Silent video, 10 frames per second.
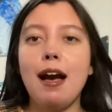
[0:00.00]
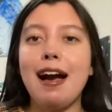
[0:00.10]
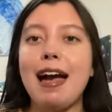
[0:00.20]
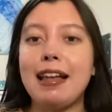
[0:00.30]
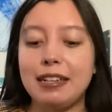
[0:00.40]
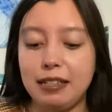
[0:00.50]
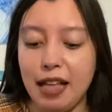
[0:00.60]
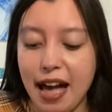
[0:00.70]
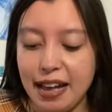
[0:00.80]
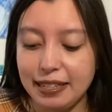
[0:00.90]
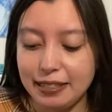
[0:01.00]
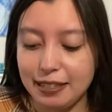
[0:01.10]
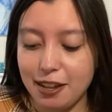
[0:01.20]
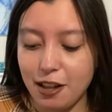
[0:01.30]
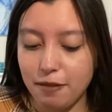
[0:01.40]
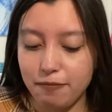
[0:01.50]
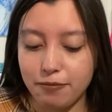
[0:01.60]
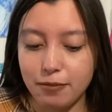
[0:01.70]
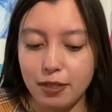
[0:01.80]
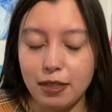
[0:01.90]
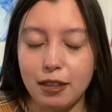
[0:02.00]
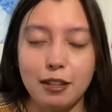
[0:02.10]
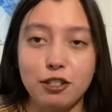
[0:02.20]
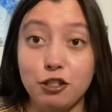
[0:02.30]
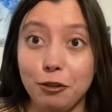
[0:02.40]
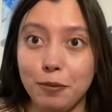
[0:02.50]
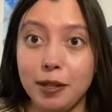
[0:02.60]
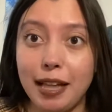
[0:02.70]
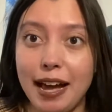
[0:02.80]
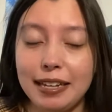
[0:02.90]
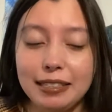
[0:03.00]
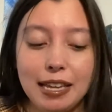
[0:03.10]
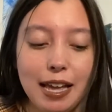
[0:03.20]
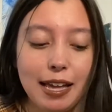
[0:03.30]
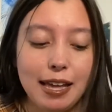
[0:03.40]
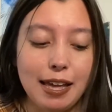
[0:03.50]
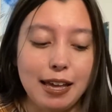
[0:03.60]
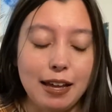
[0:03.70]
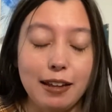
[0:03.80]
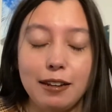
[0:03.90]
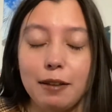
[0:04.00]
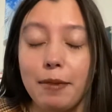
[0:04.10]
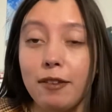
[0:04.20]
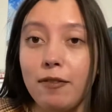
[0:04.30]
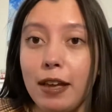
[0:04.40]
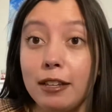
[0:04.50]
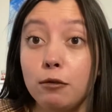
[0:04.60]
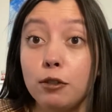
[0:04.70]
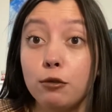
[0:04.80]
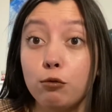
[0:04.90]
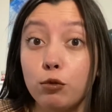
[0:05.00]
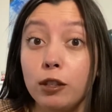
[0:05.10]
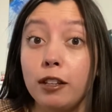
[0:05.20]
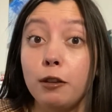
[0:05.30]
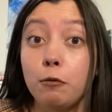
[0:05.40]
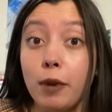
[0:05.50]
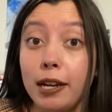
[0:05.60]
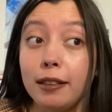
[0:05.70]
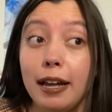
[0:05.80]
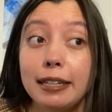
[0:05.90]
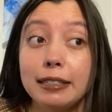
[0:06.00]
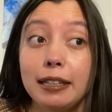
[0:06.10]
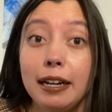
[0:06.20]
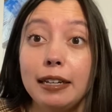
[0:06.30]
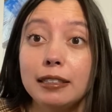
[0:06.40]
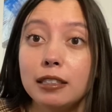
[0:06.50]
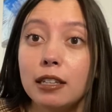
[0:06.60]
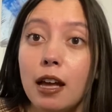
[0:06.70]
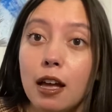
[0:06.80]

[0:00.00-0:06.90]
I had a class, a Zoom class, and my face was really red last class.